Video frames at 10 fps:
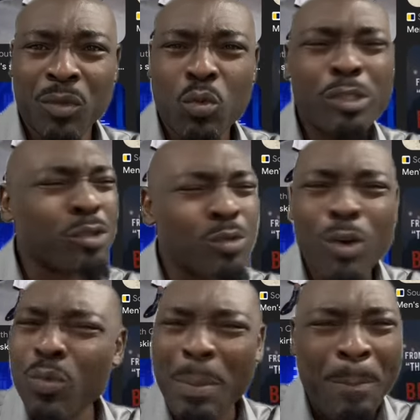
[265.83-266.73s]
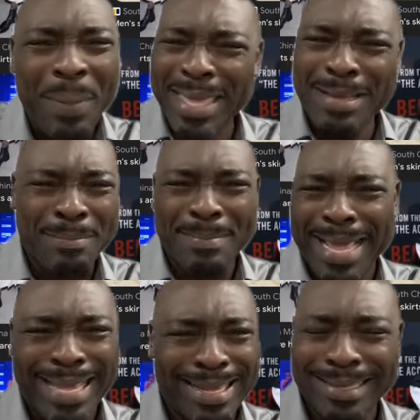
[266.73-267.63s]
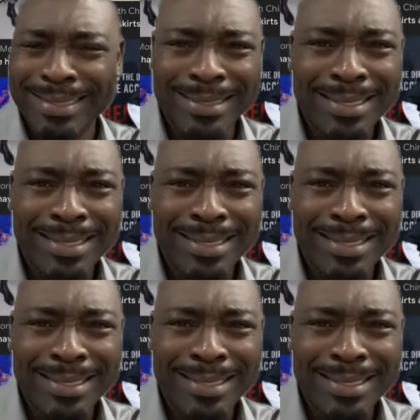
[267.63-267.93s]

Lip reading: What's wrong with being a man?